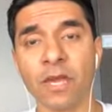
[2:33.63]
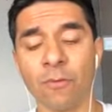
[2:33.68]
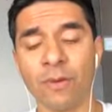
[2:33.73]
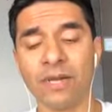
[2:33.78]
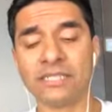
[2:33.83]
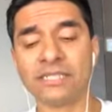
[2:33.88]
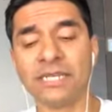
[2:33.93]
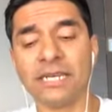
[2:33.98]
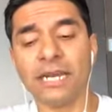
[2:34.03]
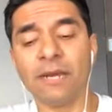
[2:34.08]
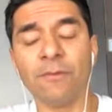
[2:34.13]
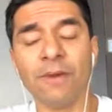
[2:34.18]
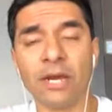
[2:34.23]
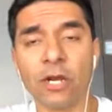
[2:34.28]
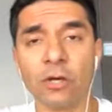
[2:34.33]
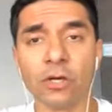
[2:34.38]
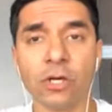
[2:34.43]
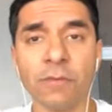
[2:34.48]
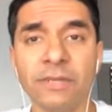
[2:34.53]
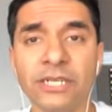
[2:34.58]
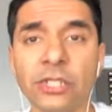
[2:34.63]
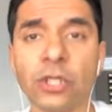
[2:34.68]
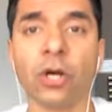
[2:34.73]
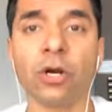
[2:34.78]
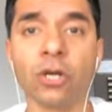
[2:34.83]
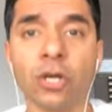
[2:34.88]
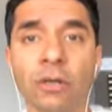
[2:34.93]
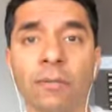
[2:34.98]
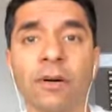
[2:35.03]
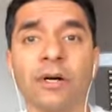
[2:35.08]
Well, today we're not going to be
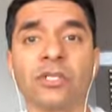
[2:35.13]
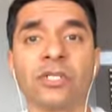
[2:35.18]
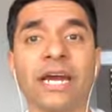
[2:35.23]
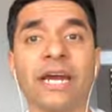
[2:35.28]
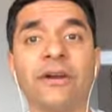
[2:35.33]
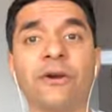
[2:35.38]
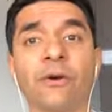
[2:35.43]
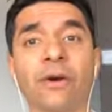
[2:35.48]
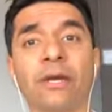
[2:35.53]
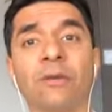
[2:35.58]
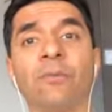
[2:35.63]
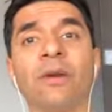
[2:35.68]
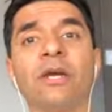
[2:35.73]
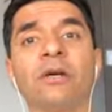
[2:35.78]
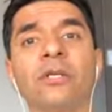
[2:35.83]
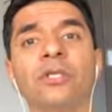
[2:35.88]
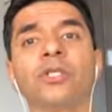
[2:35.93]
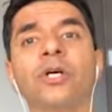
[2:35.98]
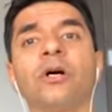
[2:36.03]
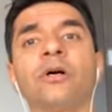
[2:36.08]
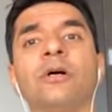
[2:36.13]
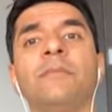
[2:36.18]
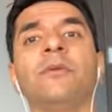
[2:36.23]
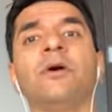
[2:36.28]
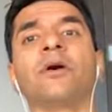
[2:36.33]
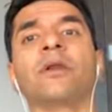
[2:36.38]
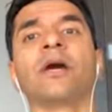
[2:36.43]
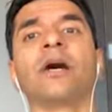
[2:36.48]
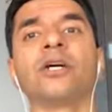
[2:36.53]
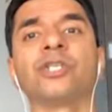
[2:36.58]
talking about thyroid. We're going to talk
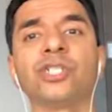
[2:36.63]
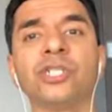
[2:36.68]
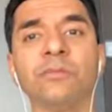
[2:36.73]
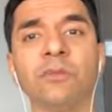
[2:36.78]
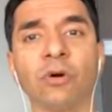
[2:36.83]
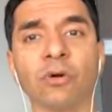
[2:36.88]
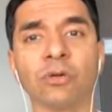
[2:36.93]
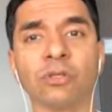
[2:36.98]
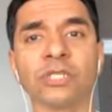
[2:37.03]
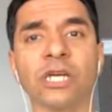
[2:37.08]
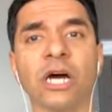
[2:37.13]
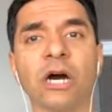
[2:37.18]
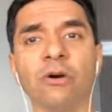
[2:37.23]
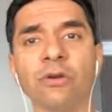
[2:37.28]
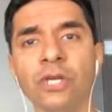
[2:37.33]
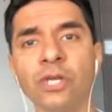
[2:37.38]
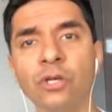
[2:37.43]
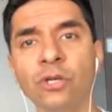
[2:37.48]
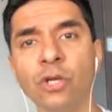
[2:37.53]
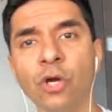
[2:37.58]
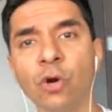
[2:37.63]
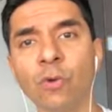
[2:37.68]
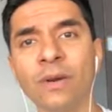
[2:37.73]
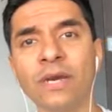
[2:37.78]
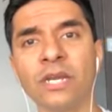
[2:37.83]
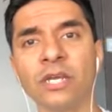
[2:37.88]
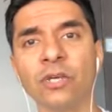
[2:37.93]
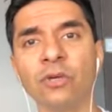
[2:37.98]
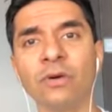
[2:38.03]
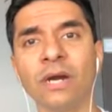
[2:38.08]
about Hashimoto's. How do you know
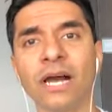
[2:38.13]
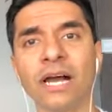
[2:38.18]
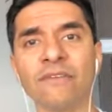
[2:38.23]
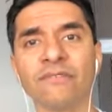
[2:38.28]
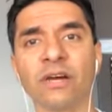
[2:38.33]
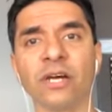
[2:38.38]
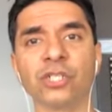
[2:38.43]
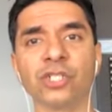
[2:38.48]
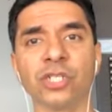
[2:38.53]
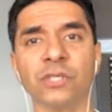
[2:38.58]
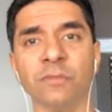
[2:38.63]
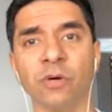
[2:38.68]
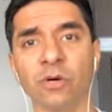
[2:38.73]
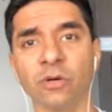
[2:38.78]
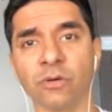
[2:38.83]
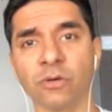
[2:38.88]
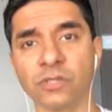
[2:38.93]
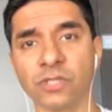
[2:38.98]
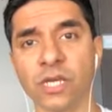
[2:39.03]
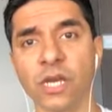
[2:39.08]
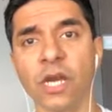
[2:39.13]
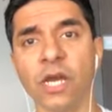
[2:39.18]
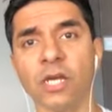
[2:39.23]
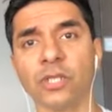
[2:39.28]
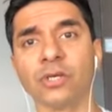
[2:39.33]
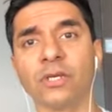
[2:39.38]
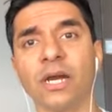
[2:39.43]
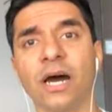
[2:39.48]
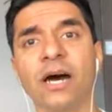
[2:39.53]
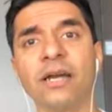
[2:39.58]
whether you have Hashimoto's?
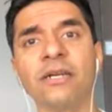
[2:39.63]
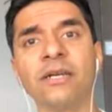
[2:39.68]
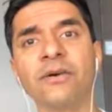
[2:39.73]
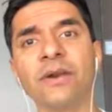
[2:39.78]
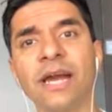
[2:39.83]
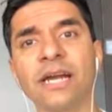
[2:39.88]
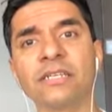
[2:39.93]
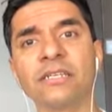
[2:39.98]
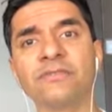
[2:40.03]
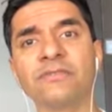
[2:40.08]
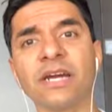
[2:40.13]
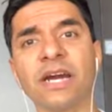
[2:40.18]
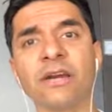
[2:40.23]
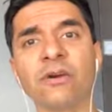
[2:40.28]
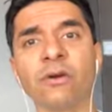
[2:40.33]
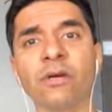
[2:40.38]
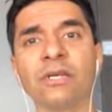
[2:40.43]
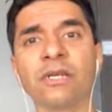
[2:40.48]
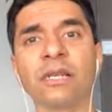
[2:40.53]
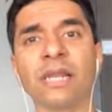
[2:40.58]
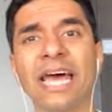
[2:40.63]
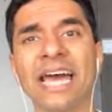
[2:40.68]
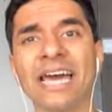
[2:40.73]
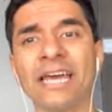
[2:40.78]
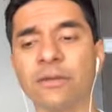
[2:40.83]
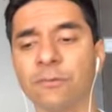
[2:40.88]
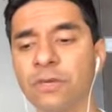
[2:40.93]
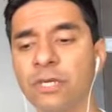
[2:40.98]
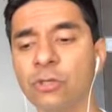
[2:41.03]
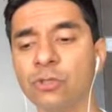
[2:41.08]
So an underactive thyroid
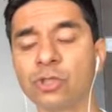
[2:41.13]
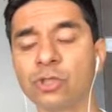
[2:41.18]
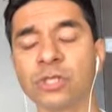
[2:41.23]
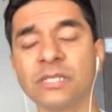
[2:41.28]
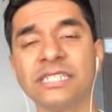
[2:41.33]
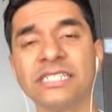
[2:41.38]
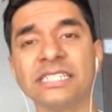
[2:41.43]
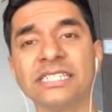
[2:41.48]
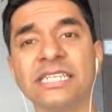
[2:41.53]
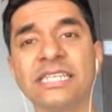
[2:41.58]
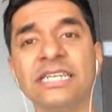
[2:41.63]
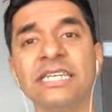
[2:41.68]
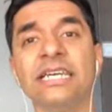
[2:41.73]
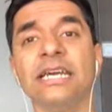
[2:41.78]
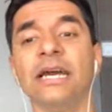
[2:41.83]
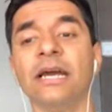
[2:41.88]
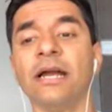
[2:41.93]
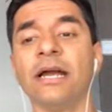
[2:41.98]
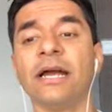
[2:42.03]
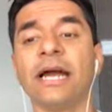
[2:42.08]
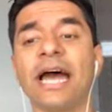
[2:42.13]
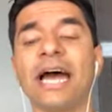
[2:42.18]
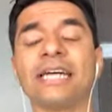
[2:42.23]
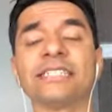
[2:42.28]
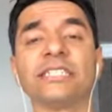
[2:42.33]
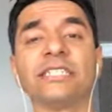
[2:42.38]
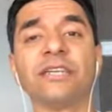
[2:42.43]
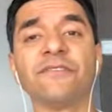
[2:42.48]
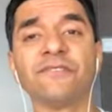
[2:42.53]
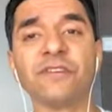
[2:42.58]
gland we usually see
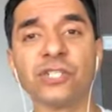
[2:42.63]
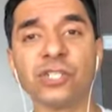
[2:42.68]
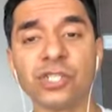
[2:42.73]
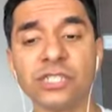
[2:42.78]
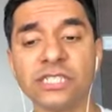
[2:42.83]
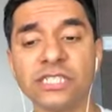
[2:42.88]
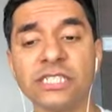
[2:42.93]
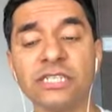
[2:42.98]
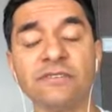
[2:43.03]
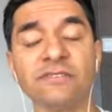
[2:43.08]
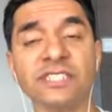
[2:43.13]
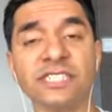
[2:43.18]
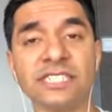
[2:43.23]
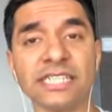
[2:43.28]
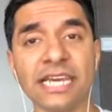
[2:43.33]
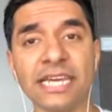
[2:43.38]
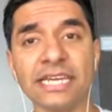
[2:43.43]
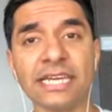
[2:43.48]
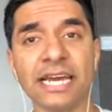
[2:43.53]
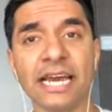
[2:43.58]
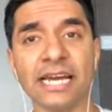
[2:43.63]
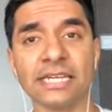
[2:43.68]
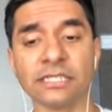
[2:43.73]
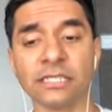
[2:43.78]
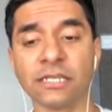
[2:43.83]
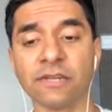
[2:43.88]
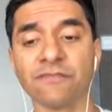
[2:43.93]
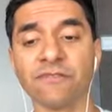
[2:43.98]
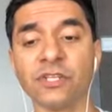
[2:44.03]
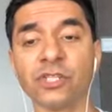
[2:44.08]
has a deficiency of zinc,
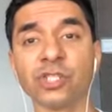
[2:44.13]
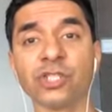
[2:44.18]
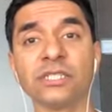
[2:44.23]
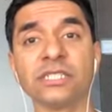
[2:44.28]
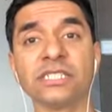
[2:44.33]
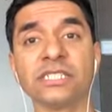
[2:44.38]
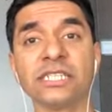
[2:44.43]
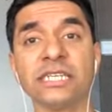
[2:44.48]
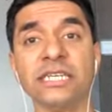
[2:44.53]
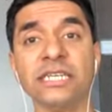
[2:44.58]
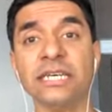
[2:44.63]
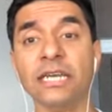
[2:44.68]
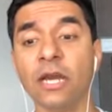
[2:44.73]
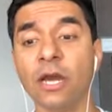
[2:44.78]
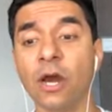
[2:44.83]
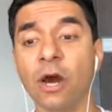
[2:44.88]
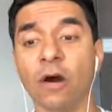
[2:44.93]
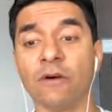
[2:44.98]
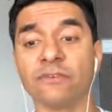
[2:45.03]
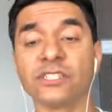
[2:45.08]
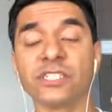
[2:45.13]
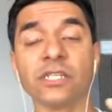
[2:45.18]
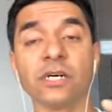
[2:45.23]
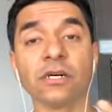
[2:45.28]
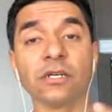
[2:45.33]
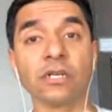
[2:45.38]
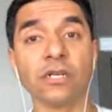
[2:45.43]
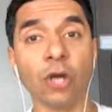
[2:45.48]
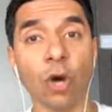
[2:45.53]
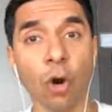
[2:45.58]
has a deficiency of
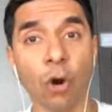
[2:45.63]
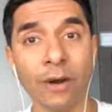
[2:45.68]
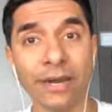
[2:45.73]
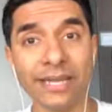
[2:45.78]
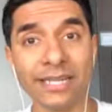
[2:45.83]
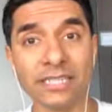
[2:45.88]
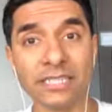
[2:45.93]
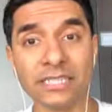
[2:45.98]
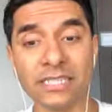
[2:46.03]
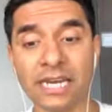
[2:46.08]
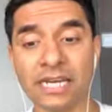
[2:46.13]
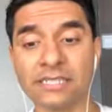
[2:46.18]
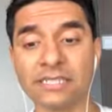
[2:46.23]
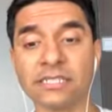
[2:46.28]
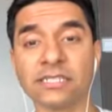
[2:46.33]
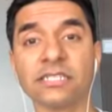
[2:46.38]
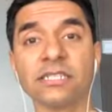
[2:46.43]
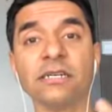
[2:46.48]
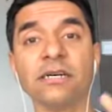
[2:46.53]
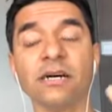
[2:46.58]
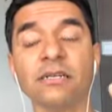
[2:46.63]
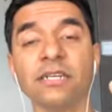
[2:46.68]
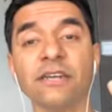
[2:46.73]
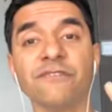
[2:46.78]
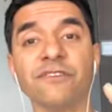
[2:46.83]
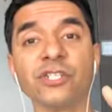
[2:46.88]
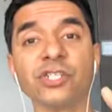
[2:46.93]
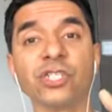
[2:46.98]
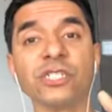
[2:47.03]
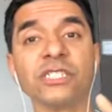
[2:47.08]
certain oils, has a, a
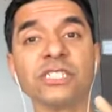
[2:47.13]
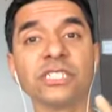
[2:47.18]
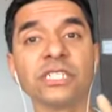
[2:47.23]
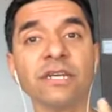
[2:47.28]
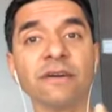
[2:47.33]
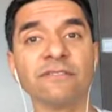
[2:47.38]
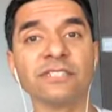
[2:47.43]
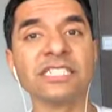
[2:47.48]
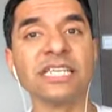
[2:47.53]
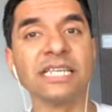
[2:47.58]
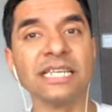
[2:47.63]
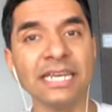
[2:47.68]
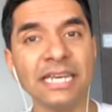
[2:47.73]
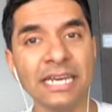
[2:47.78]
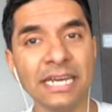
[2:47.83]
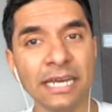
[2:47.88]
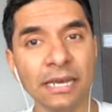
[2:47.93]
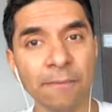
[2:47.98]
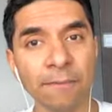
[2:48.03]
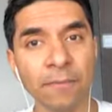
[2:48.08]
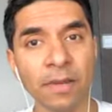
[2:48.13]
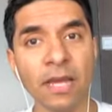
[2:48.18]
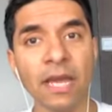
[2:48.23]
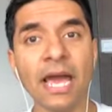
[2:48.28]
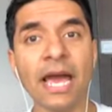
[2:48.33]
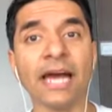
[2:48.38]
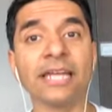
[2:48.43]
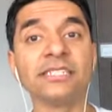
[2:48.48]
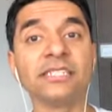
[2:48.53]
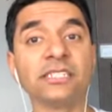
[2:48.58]
deficiency of selenium
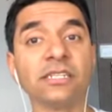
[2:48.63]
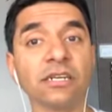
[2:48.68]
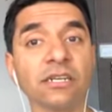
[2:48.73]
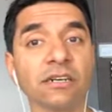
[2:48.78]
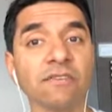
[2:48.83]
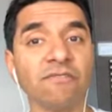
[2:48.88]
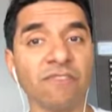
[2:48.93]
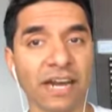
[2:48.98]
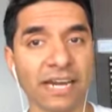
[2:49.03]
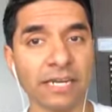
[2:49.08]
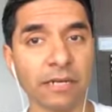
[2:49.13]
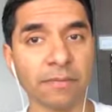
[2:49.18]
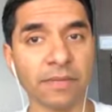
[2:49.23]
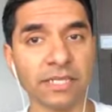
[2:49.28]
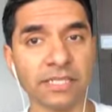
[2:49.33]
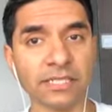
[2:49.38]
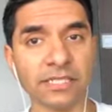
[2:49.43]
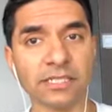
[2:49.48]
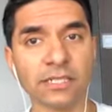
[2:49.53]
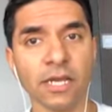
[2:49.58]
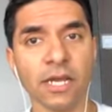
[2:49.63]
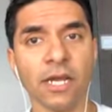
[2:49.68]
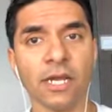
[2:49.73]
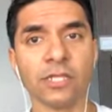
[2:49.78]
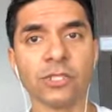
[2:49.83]
and certain vitamins.